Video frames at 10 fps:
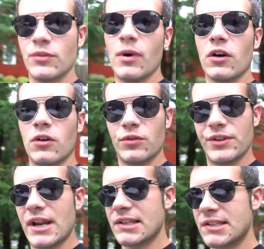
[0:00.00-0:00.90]
tomorrow or
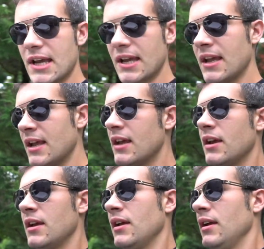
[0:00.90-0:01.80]
the next day.
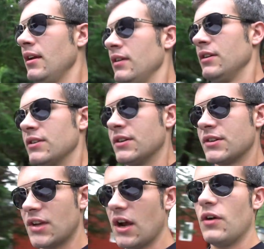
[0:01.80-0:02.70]

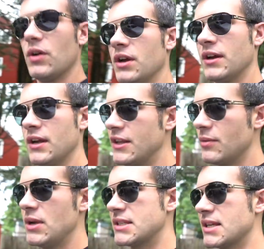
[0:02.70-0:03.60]
So in
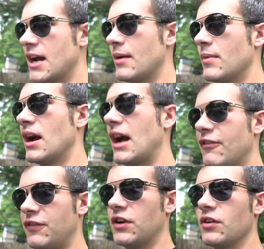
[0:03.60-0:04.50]
the meantime, I
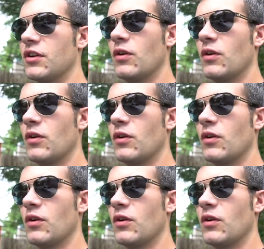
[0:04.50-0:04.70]
figured